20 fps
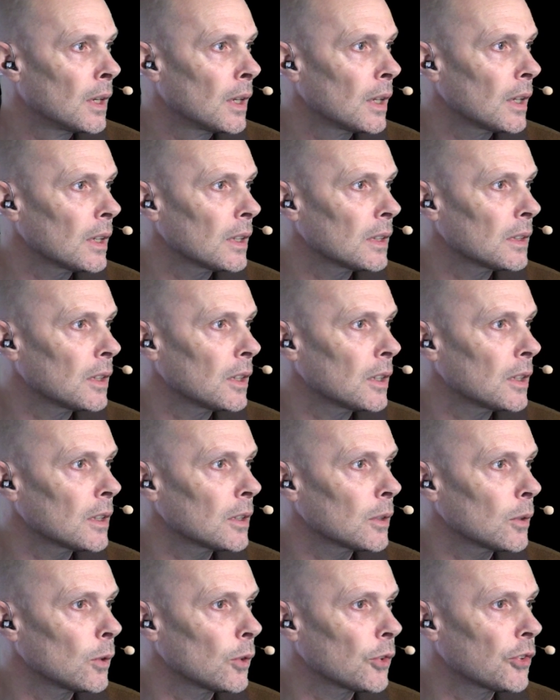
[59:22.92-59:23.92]
And
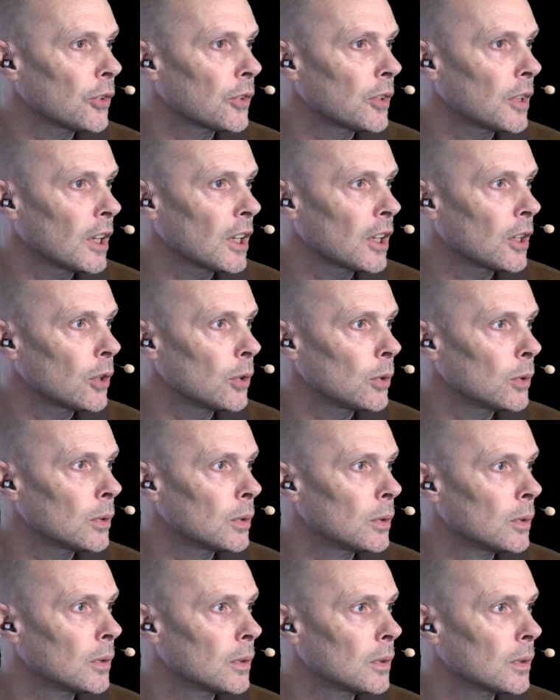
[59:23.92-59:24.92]
also thank
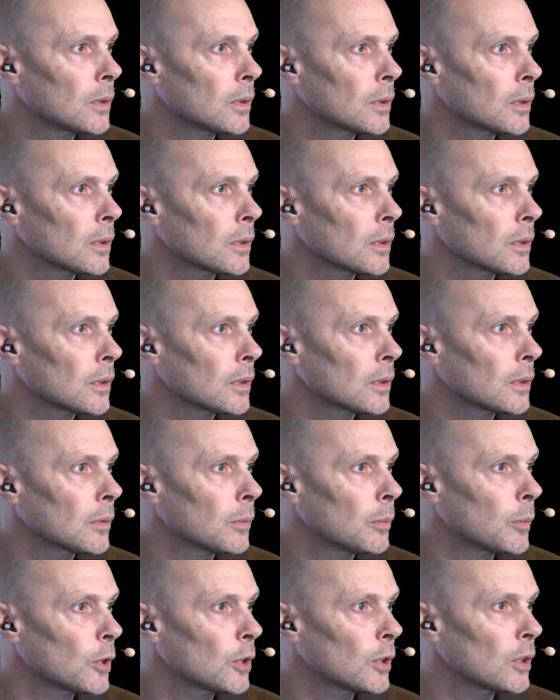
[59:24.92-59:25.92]
you,
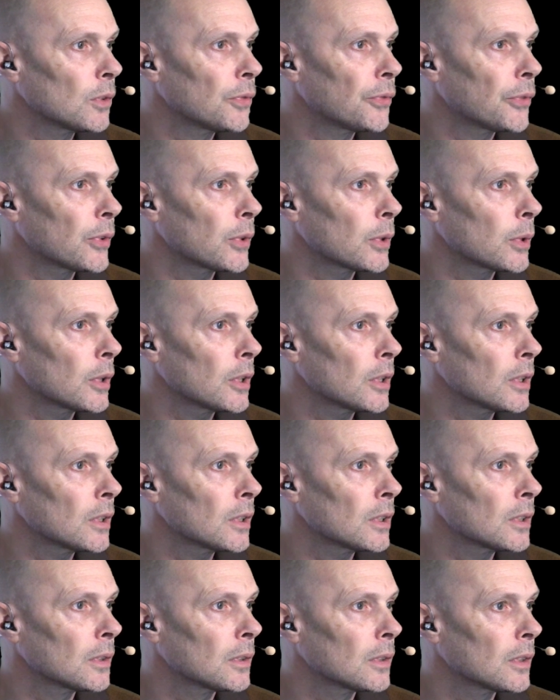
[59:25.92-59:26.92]
Merle,
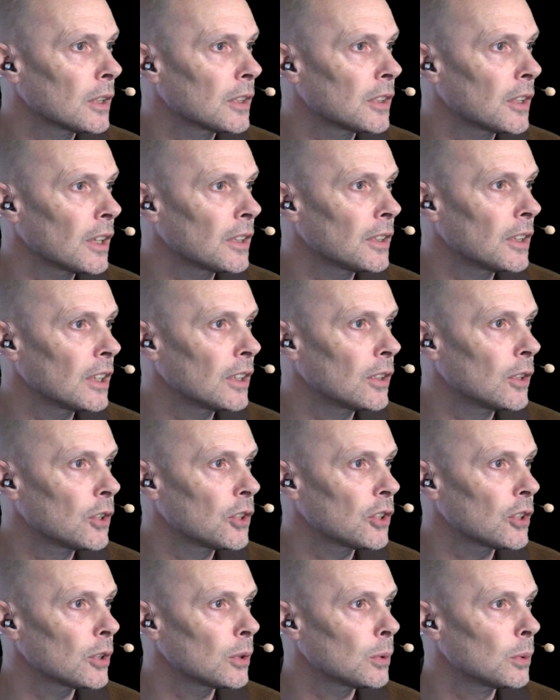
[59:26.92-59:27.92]
for attending the
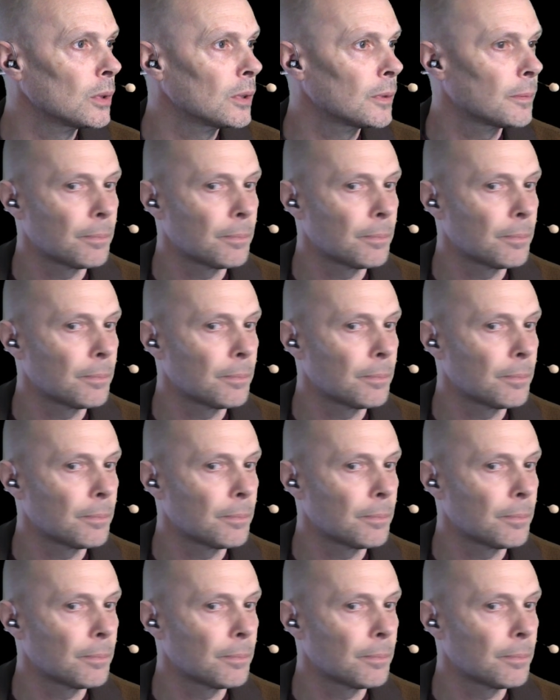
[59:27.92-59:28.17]
show.